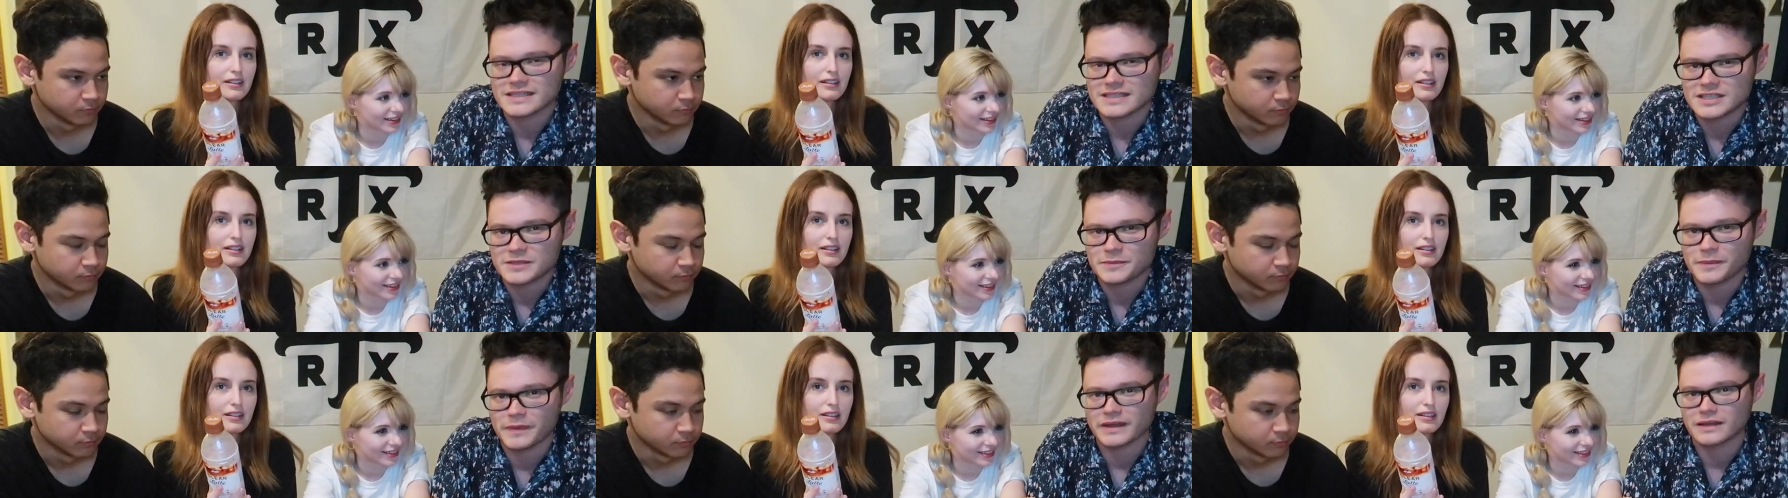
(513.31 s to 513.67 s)

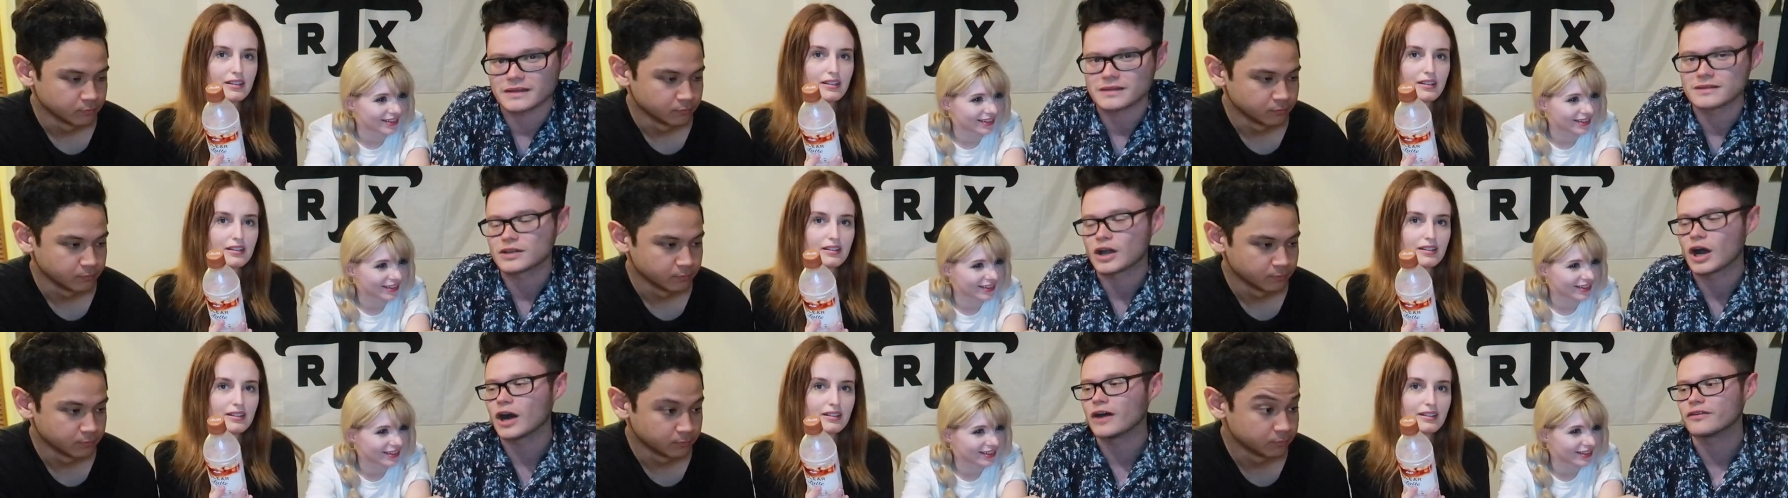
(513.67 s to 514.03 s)

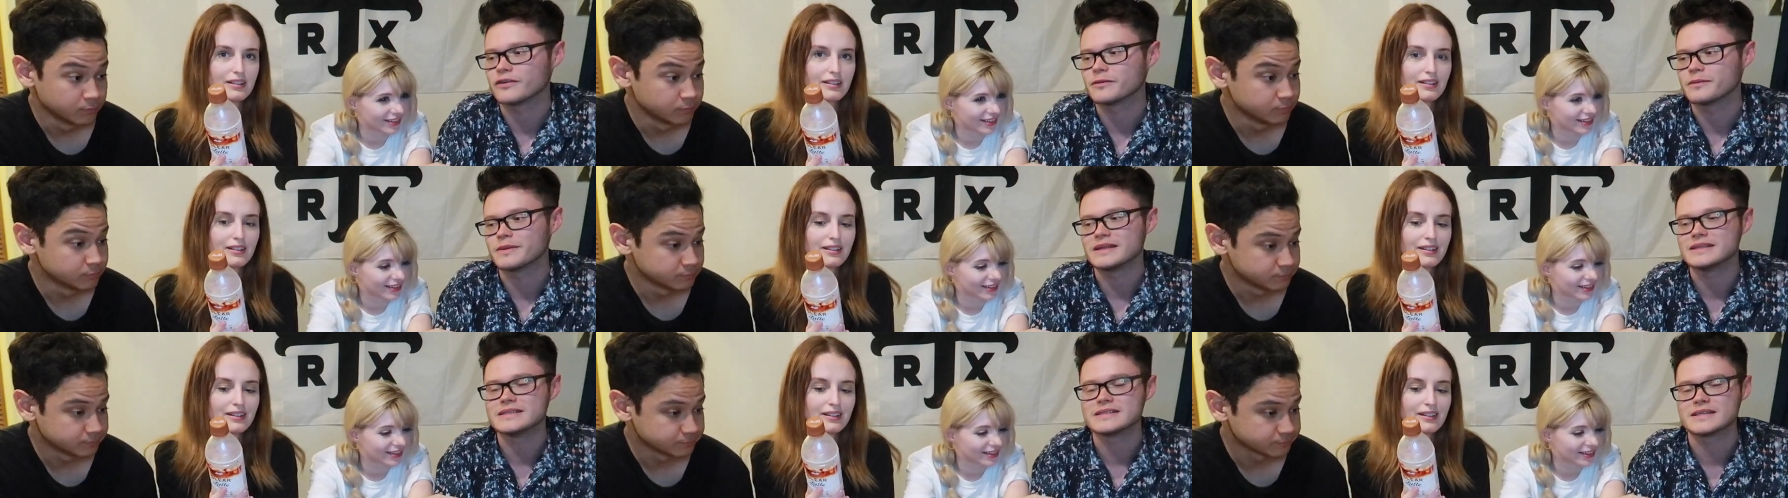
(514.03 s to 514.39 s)
Speaker 1: spilled coffee
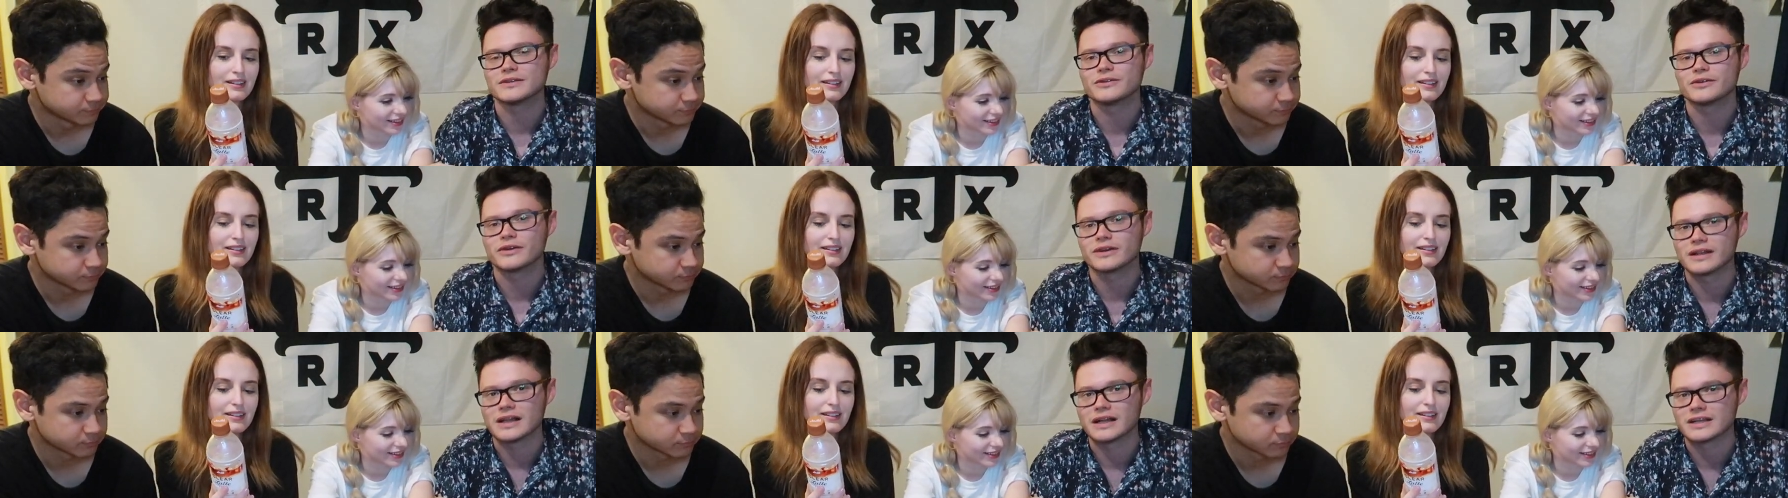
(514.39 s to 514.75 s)
beans
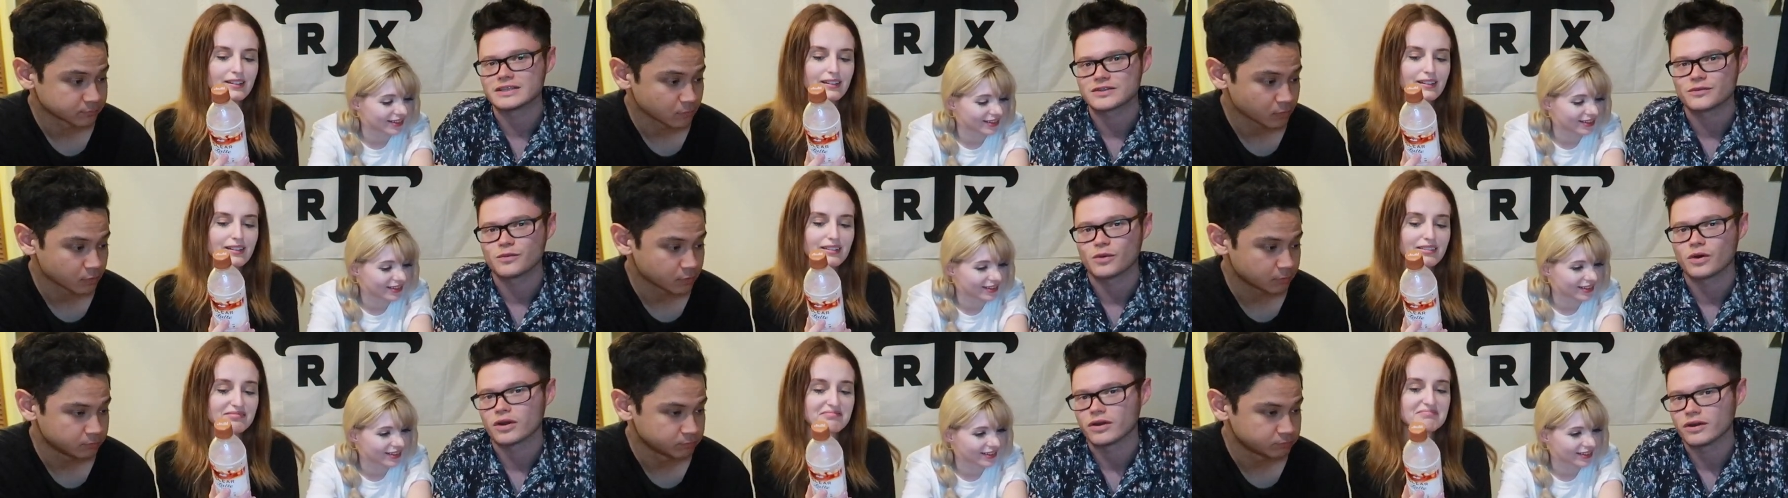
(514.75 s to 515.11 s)
into a glass
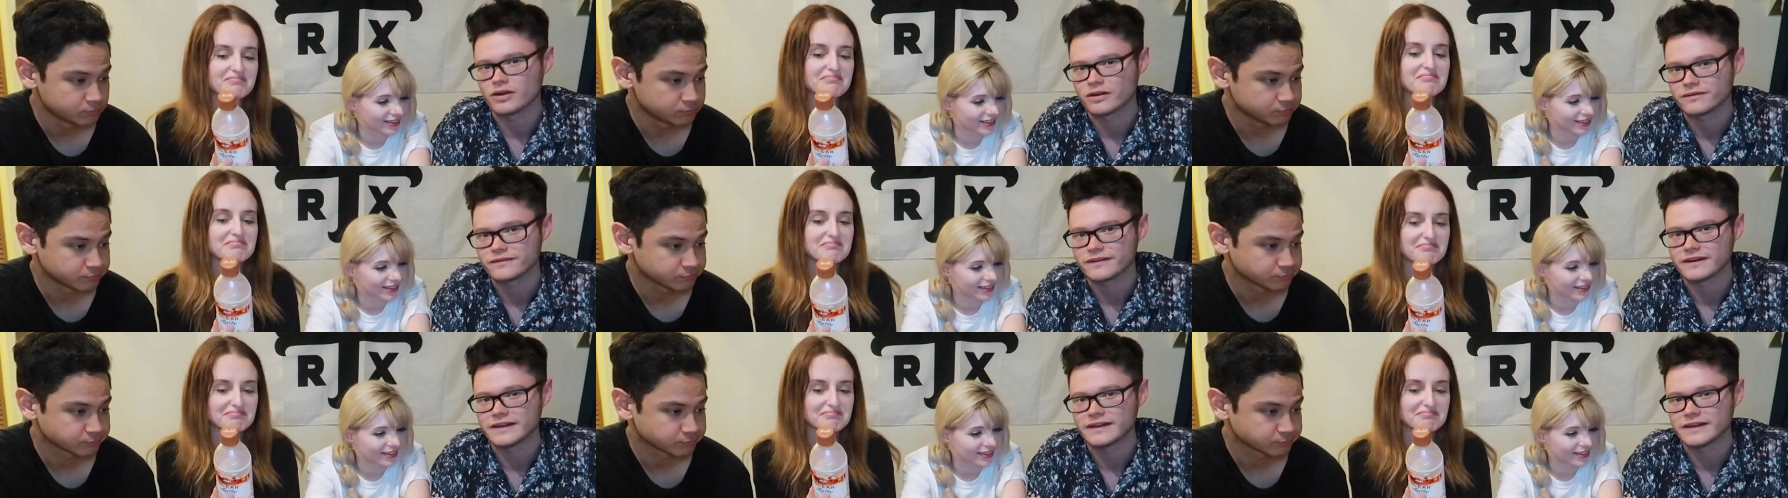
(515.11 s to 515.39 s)
of water out of